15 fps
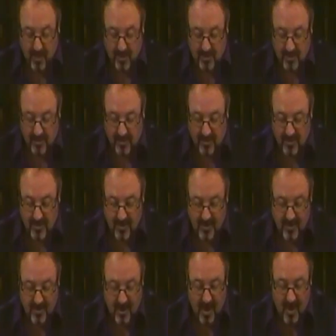your bottle
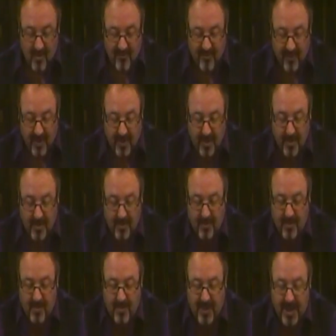over
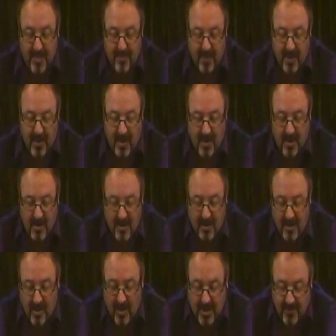the paper
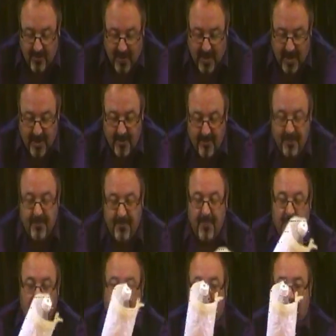like that
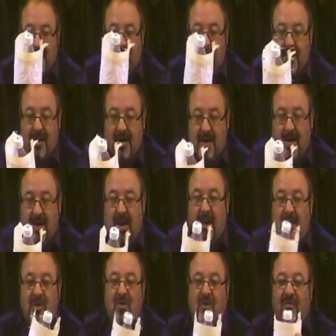
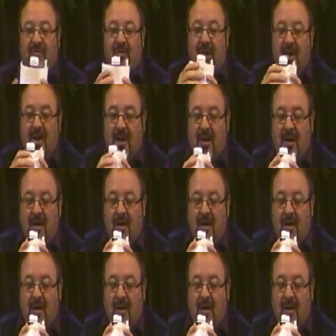and cover it